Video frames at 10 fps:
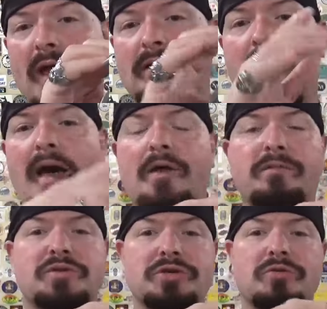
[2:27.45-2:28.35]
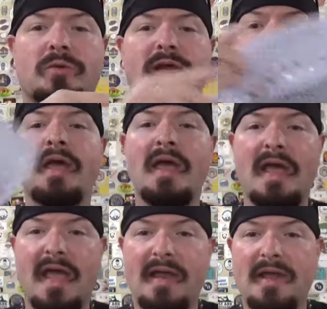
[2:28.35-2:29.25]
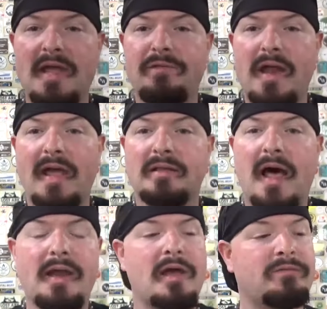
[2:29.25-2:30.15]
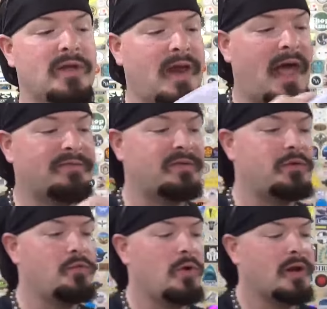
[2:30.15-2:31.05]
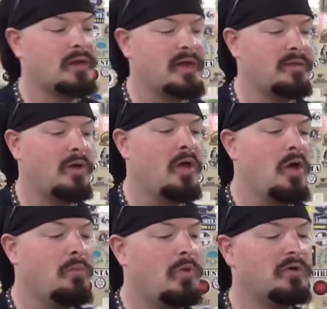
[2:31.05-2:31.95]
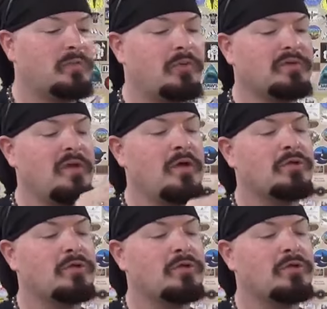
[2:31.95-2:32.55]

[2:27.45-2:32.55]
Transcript: a lot of jewelry and even a lot of the knives if you want to clean multiples.